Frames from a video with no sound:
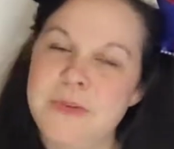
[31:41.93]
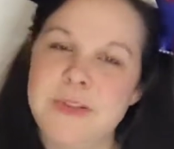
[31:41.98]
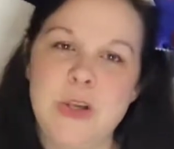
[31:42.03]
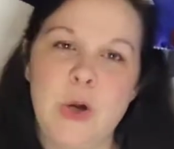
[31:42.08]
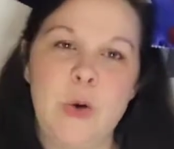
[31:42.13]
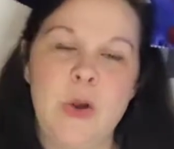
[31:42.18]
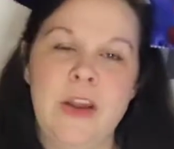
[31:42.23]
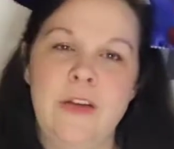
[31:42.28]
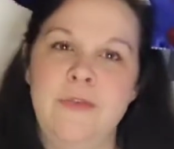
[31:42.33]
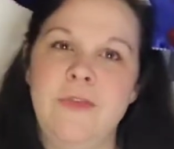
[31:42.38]

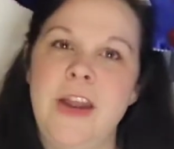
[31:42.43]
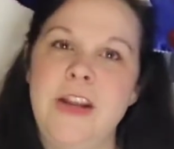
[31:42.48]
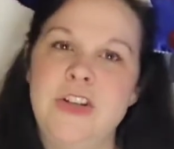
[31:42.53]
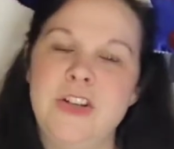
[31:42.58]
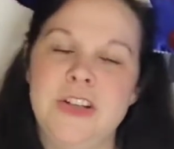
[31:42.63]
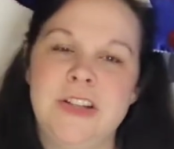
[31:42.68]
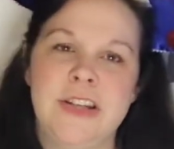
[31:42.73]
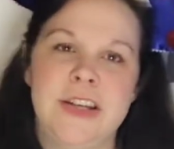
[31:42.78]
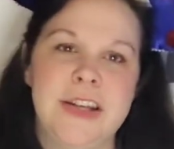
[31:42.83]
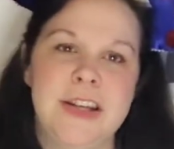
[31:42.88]
So if they
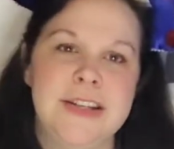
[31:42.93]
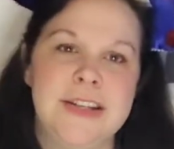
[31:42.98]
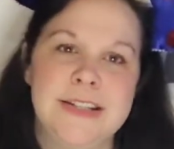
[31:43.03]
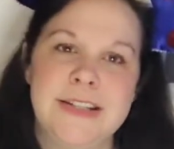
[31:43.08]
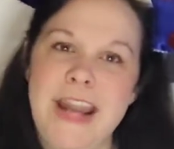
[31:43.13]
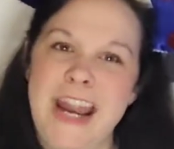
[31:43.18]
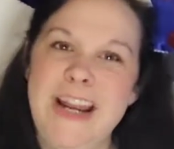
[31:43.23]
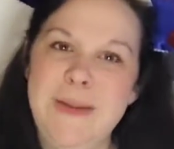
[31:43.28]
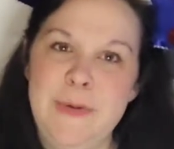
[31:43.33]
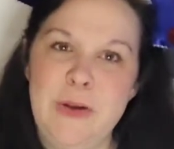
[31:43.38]
just get
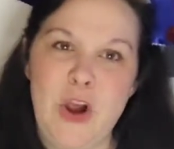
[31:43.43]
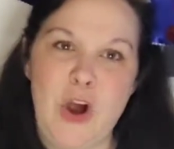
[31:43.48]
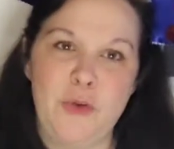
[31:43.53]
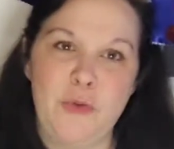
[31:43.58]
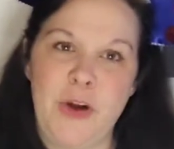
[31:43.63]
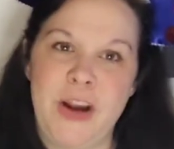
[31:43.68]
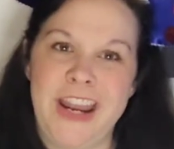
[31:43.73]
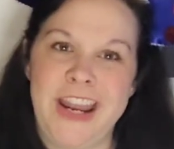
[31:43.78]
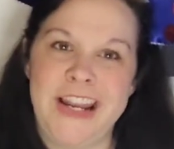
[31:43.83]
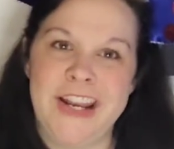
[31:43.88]
stained beyond
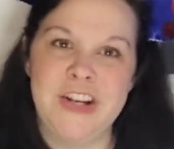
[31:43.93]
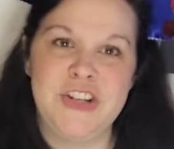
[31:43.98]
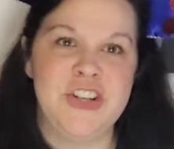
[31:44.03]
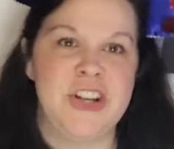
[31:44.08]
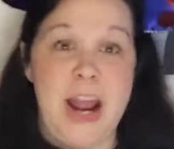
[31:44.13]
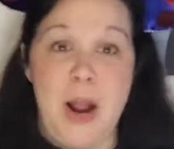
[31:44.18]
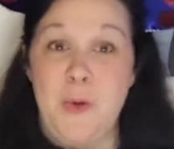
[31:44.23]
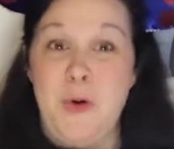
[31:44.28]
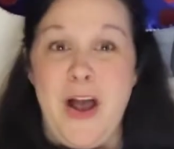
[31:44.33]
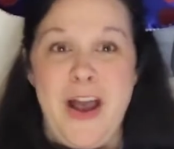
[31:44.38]

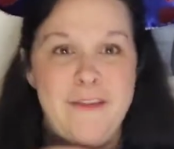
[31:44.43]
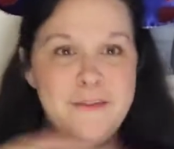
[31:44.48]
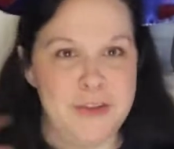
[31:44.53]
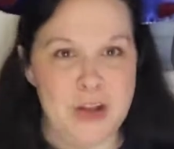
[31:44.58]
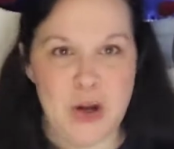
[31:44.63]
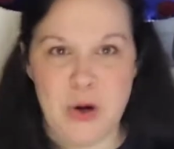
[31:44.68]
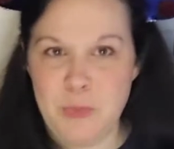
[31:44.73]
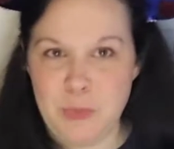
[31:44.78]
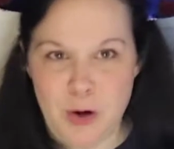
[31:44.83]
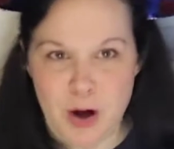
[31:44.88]
recognition, I will have
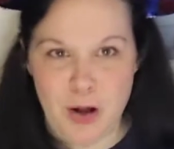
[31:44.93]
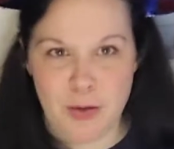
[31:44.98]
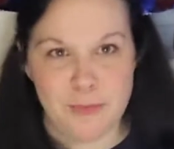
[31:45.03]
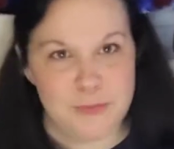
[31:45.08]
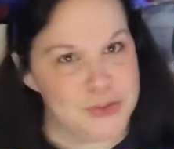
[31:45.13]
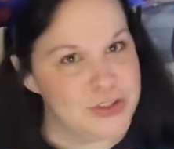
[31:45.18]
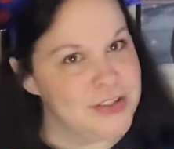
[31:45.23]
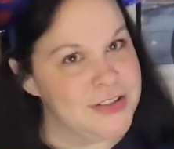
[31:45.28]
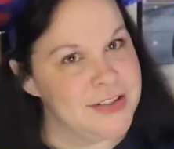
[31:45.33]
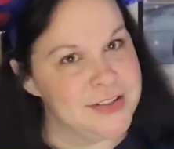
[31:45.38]
no
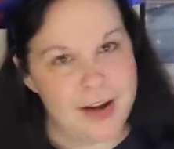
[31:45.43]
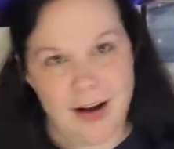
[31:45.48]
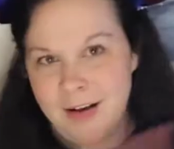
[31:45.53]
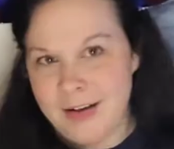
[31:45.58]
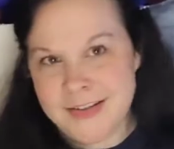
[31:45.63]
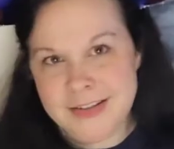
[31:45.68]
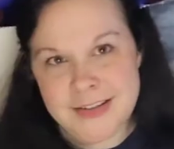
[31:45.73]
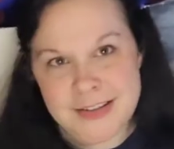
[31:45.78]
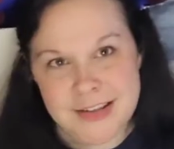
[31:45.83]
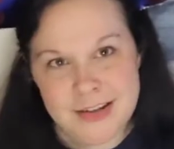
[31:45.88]
problem just
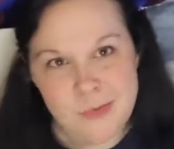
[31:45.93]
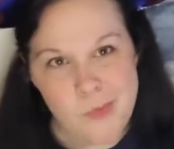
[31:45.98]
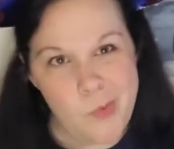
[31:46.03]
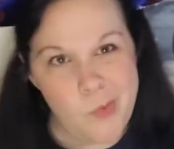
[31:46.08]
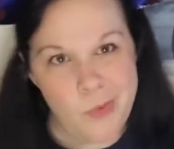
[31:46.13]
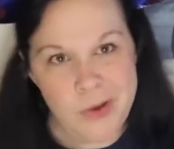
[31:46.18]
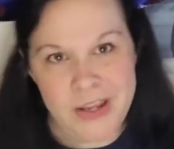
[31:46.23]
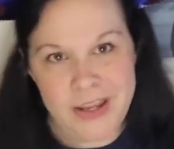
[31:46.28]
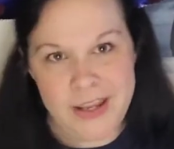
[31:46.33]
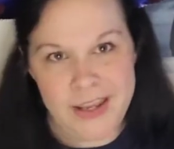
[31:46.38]
tossing them
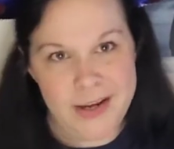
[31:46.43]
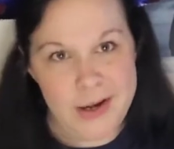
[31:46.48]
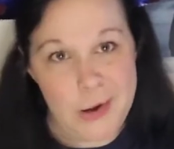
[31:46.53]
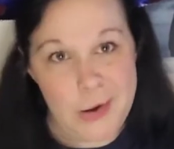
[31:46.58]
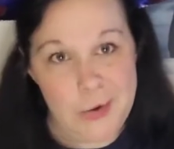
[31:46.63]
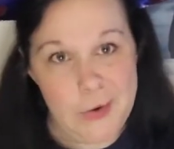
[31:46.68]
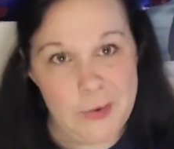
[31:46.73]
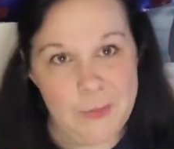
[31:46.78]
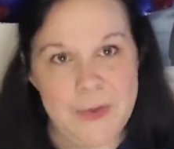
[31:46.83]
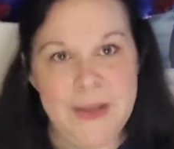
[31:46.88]
when we get
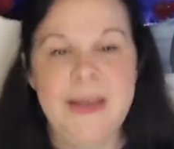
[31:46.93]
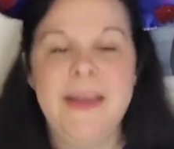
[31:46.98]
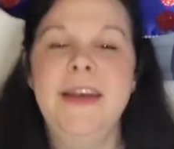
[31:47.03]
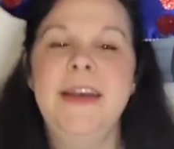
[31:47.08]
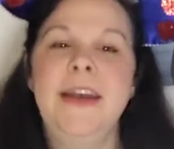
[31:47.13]
home.